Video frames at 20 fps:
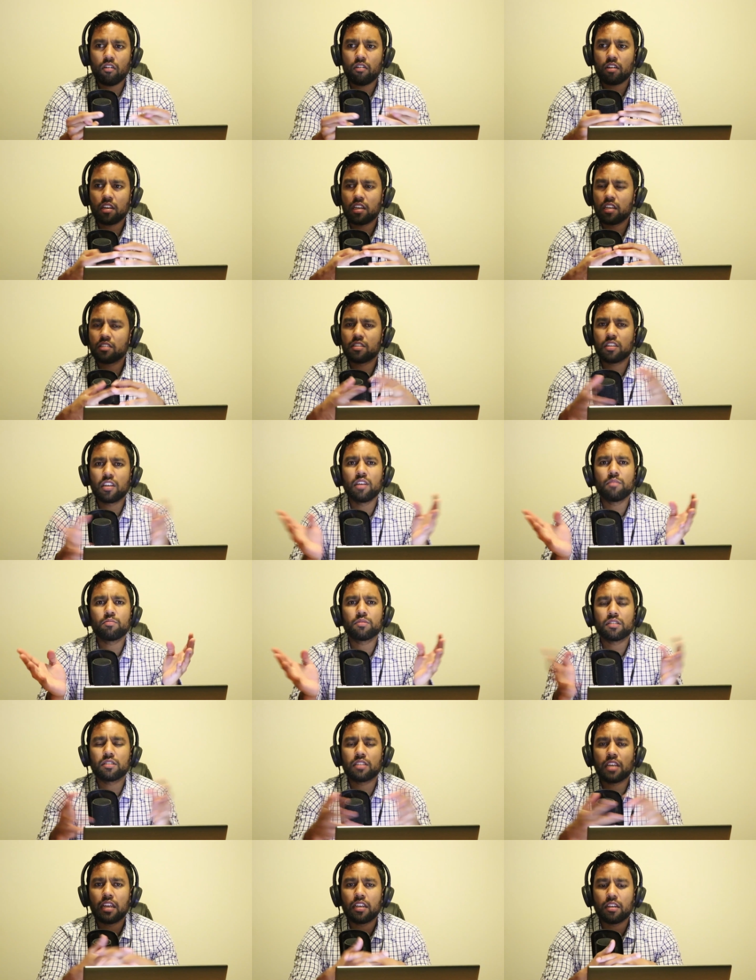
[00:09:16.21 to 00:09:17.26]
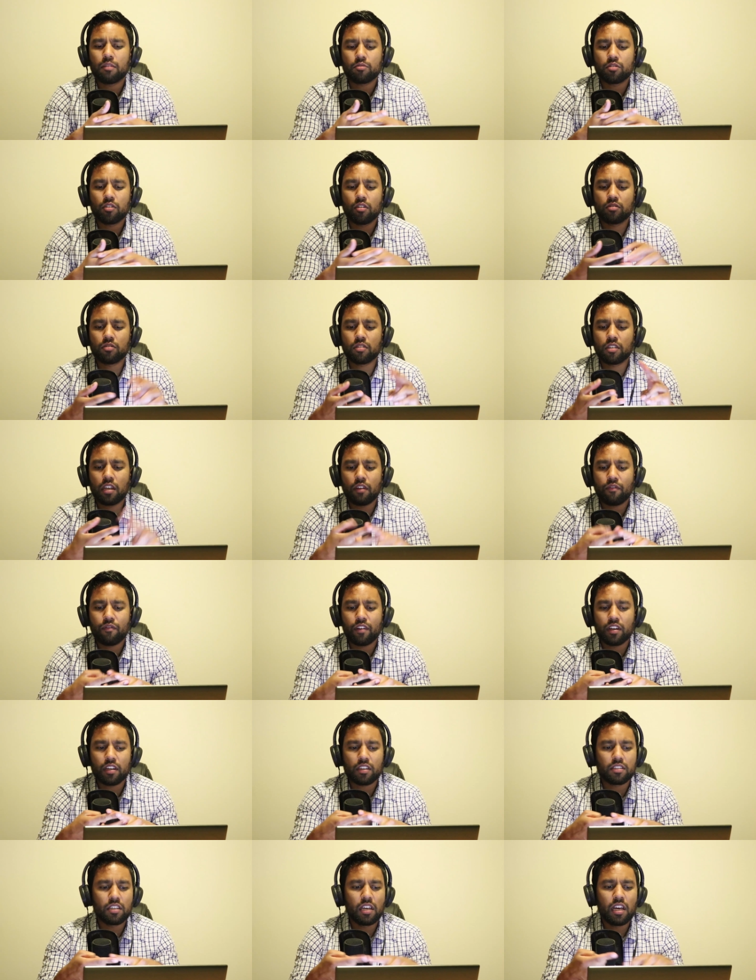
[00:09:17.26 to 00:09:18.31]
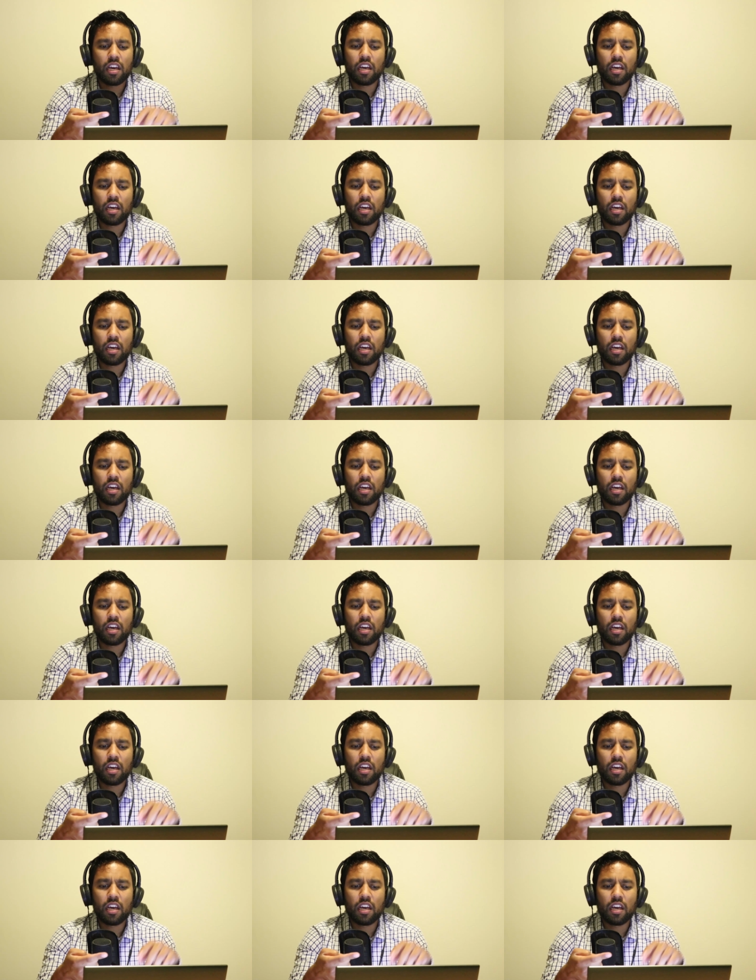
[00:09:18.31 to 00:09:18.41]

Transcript: He's heaps of stand-up shows on Netflix.